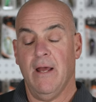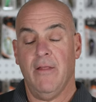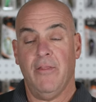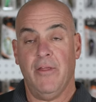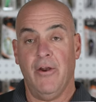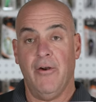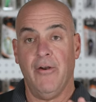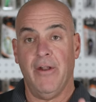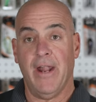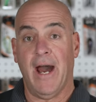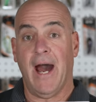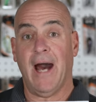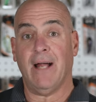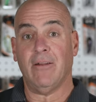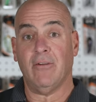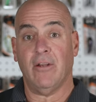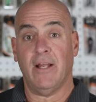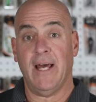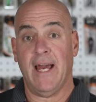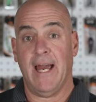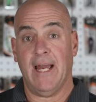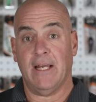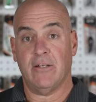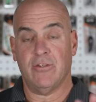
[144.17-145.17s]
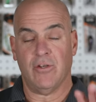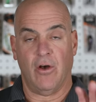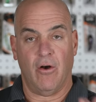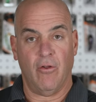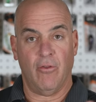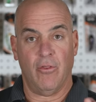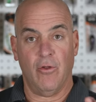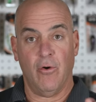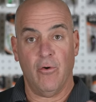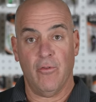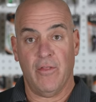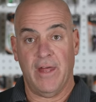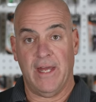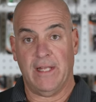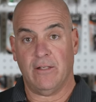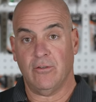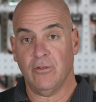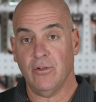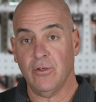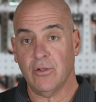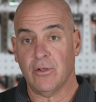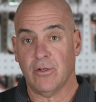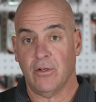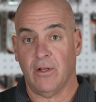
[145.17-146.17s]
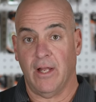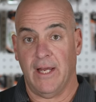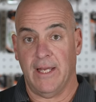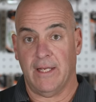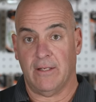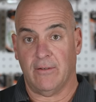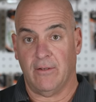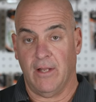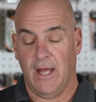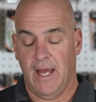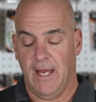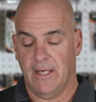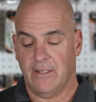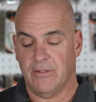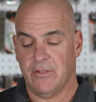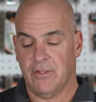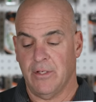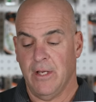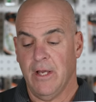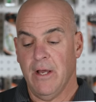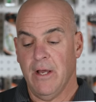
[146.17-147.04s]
They're not legs, although they look like legs.